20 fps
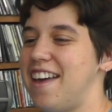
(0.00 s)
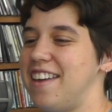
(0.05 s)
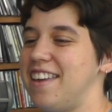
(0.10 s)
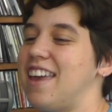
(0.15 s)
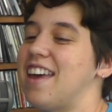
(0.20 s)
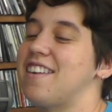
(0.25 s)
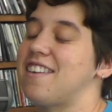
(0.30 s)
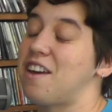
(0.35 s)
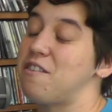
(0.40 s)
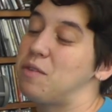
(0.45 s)

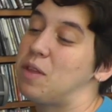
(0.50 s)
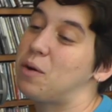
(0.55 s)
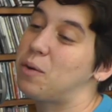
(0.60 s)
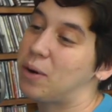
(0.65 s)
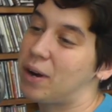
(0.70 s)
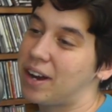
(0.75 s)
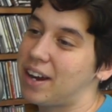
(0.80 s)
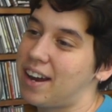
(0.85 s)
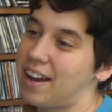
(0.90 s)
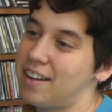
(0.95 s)
Yeah, I'm the
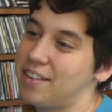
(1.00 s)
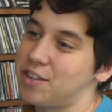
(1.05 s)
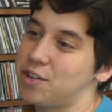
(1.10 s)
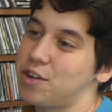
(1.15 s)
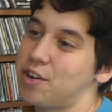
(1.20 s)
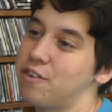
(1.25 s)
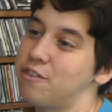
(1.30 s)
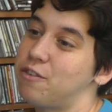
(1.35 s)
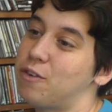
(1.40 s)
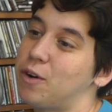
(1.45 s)

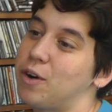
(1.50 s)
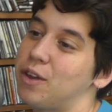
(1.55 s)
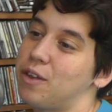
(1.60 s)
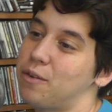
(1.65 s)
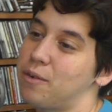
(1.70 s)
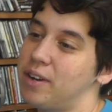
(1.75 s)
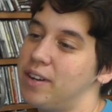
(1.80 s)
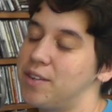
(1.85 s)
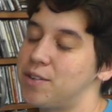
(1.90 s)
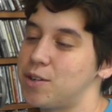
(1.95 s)
organizer for
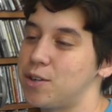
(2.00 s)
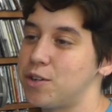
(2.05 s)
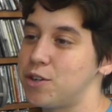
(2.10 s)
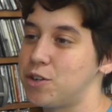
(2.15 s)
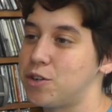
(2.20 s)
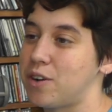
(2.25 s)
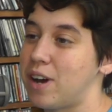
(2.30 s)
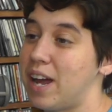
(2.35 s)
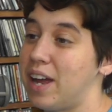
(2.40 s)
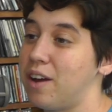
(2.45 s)
the Research
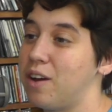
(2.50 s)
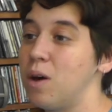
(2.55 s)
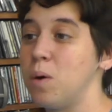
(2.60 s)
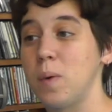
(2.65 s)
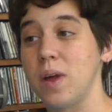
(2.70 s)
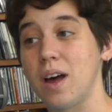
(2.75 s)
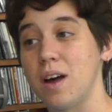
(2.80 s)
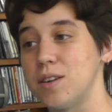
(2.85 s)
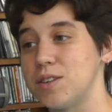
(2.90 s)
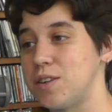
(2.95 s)
Triangle.
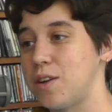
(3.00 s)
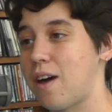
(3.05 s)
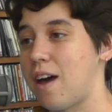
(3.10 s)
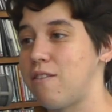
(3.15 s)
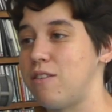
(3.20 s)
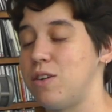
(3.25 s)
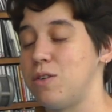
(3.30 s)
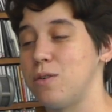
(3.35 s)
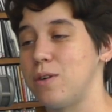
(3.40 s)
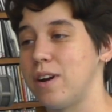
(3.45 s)
We also
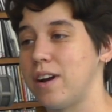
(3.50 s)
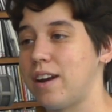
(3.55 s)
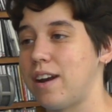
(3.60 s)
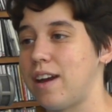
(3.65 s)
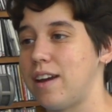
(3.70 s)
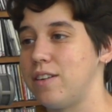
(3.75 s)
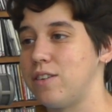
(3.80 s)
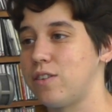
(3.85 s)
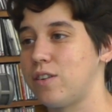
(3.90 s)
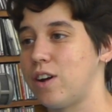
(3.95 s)
have an
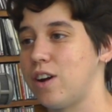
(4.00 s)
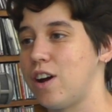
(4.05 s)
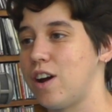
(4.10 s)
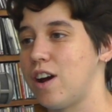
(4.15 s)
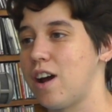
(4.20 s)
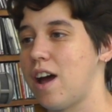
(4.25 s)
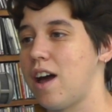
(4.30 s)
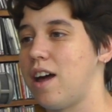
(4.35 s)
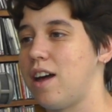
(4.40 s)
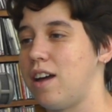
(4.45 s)

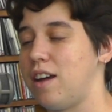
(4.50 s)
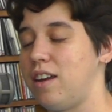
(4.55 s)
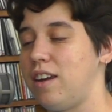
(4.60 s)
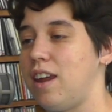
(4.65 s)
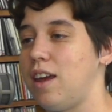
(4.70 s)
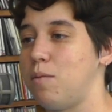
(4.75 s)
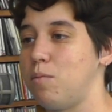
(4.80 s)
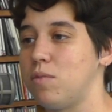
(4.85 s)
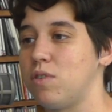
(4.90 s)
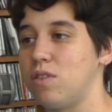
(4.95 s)
organizer
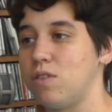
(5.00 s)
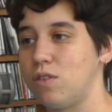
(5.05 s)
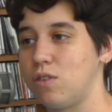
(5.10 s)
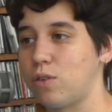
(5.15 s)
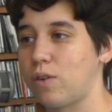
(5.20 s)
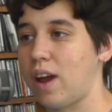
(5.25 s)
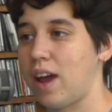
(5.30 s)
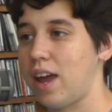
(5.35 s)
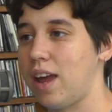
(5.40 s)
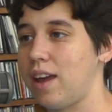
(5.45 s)
named
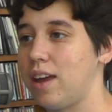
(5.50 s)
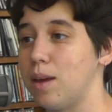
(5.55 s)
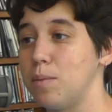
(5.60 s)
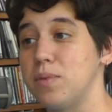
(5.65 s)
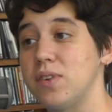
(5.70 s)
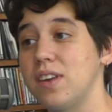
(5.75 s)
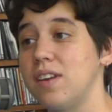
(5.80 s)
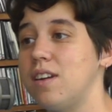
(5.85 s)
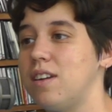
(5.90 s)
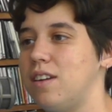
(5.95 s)
Trey
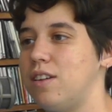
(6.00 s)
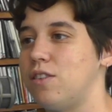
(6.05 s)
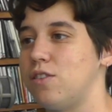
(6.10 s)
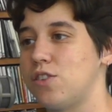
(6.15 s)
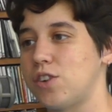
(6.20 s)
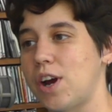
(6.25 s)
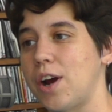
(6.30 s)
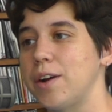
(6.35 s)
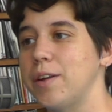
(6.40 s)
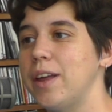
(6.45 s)
Gibson in
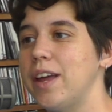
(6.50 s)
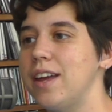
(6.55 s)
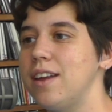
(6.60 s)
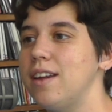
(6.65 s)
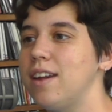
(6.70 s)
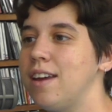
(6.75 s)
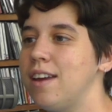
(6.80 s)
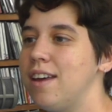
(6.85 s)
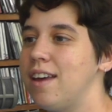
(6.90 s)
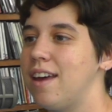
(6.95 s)
Charlotte.
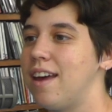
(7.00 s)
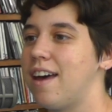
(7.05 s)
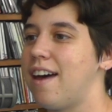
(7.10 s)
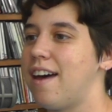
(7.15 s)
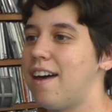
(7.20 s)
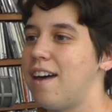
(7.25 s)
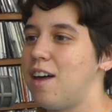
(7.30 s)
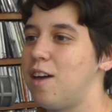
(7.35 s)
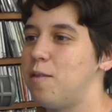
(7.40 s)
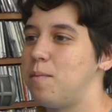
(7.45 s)

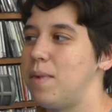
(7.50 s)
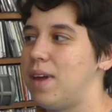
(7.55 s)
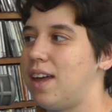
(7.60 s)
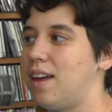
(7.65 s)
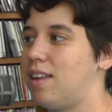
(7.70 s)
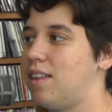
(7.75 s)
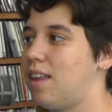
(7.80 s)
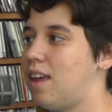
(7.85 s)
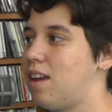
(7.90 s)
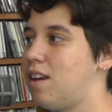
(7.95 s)

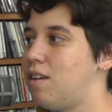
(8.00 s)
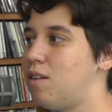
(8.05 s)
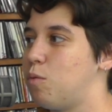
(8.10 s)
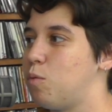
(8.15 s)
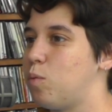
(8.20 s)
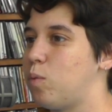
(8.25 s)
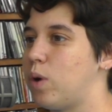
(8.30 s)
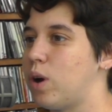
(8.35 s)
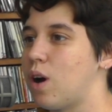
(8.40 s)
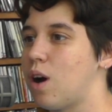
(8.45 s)
And then
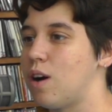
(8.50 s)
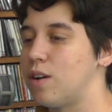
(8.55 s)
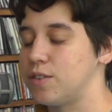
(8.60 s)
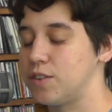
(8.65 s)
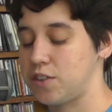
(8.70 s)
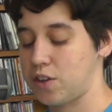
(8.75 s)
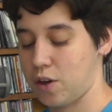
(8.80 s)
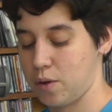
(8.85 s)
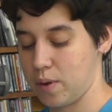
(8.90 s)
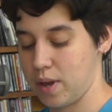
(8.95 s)
we're
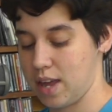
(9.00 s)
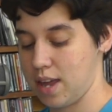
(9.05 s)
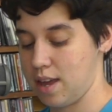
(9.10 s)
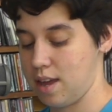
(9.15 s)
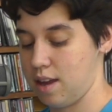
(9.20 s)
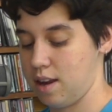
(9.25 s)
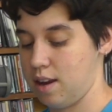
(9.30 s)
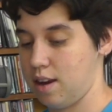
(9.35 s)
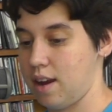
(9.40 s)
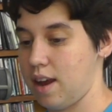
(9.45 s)
also
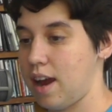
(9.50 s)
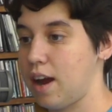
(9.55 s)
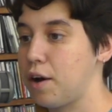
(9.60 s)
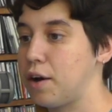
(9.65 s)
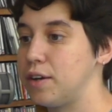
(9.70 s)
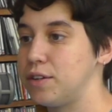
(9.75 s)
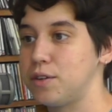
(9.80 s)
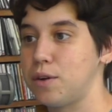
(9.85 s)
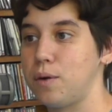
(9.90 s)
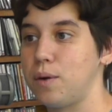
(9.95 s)
in
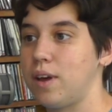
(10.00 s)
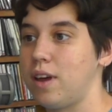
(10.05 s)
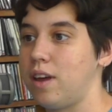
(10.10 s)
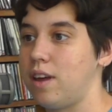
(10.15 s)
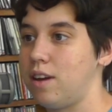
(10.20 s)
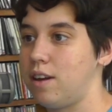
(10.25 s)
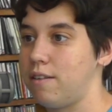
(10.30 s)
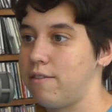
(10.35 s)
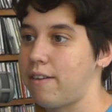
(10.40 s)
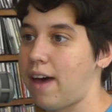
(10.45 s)

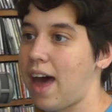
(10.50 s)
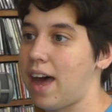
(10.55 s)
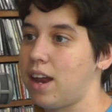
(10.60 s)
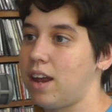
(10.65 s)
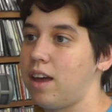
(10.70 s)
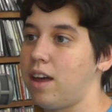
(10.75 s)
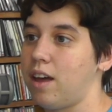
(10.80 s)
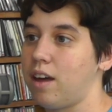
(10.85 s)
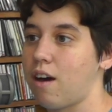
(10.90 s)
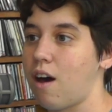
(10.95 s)
Arizona,
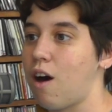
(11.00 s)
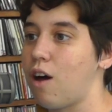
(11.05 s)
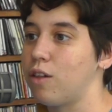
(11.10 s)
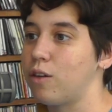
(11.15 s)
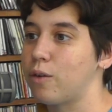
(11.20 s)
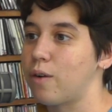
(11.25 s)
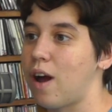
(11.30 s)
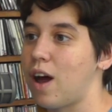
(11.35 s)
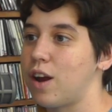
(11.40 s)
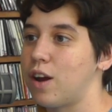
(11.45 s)
Nevada,
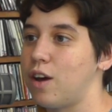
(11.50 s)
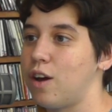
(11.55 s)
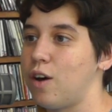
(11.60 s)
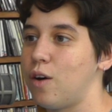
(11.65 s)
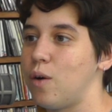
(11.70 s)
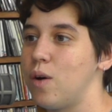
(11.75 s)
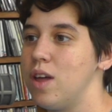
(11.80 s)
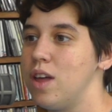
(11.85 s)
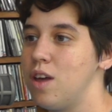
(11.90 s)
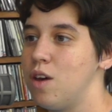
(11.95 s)

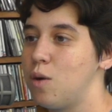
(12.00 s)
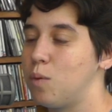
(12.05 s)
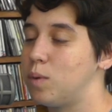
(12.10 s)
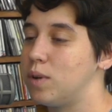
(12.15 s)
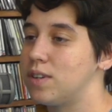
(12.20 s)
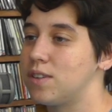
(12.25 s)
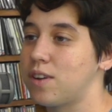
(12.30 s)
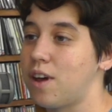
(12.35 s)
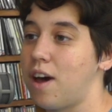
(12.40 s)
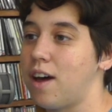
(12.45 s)
Colorado,
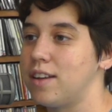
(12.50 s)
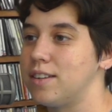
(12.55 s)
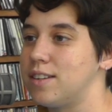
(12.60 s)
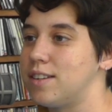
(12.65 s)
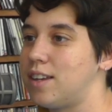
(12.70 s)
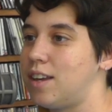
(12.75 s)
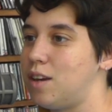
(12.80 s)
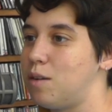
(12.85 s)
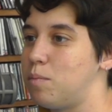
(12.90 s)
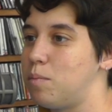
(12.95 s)

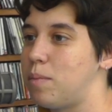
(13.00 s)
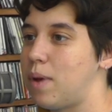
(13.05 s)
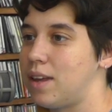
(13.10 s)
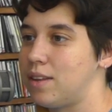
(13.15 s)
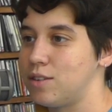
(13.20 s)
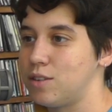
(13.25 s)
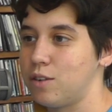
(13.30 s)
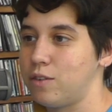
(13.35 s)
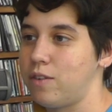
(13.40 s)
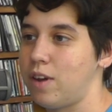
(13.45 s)
Wisconsin,
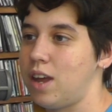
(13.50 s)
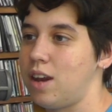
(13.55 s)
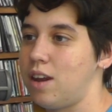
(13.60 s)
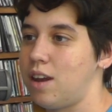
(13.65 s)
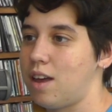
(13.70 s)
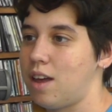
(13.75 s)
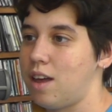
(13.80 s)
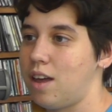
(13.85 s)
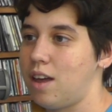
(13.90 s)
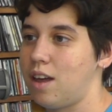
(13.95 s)

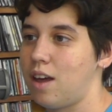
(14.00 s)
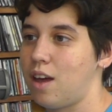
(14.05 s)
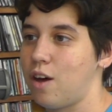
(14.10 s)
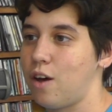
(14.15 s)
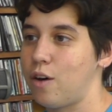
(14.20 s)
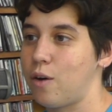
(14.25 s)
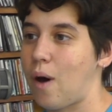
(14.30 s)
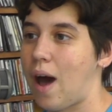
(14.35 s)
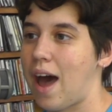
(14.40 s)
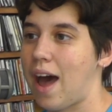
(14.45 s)
Pennsylvania,
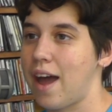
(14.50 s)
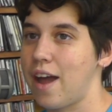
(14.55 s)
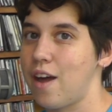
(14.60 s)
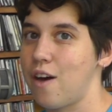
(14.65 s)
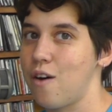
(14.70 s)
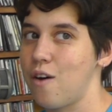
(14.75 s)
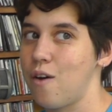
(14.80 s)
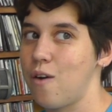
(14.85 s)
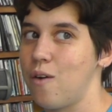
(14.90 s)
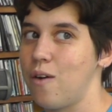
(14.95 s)

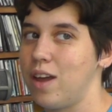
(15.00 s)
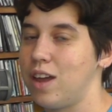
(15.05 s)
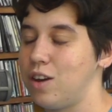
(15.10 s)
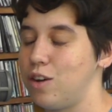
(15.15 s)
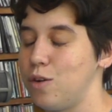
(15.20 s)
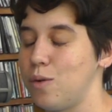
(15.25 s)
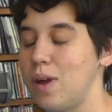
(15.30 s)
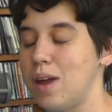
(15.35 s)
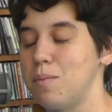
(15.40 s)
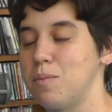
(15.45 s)
Ohio, and
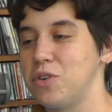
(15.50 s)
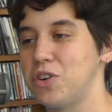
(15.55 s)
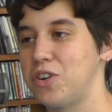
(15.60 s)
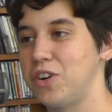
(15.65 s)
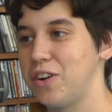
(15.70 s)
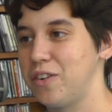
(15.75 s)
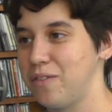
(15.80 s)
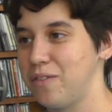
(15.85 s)
New Hampshire.